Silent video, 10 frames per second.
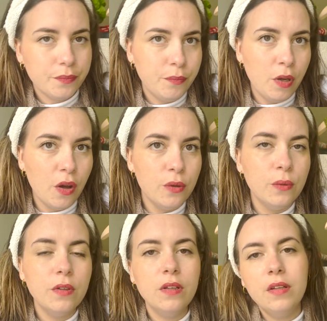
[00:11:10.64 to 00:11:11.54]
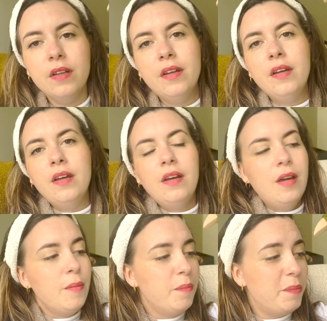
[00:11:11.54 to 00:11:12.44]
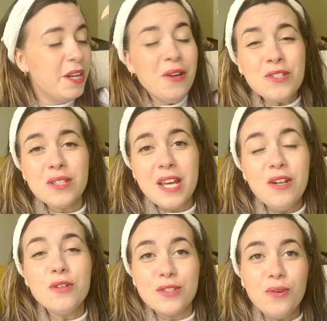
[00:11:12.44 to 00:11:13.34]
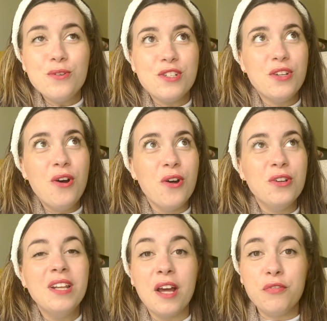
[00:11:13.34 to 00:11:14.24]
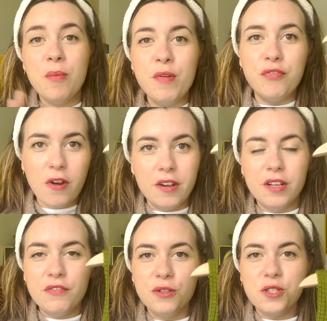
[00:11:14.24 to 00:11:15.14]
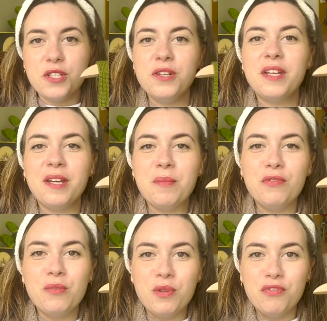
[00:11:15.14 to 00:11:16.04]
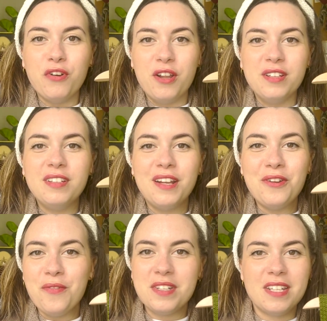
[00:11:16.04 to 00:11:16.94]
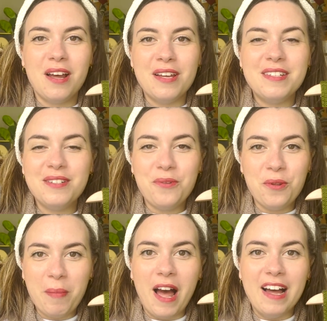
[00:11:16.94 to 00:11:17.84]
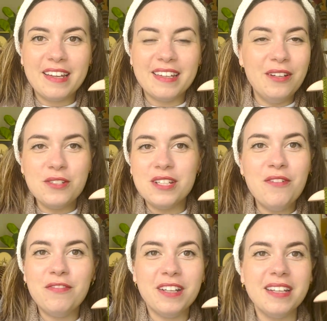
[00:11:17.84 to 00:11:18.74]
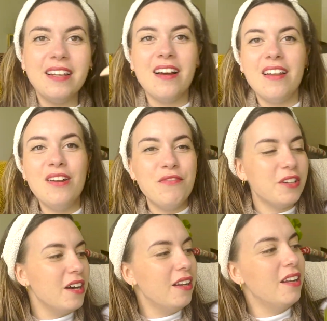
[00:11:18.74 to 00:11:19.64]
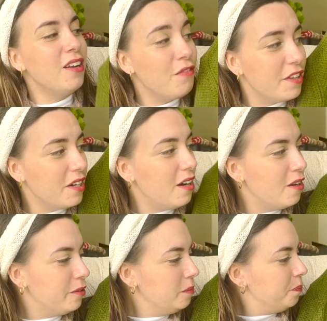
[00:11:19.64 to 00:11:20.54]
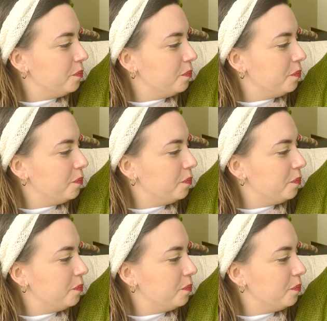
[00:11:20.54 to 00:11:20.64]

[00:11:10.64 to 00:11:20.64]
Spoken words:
low. But it looks gorgeous on, like, from the front. If you're just looking at me from the front and not the side or the back, it looks lovely. Like, I love the colour, love the yarn,